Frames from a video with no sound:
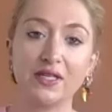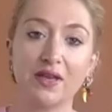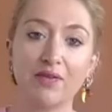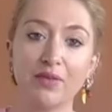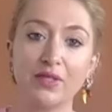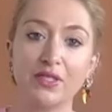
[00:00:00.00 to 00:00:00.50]
the
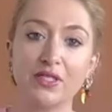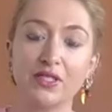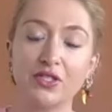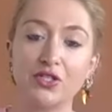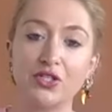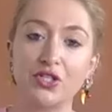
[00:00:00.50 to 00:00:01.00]
government has
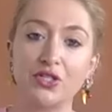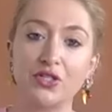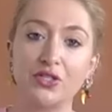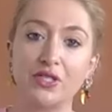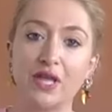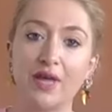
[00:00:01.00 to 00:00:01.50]
introduced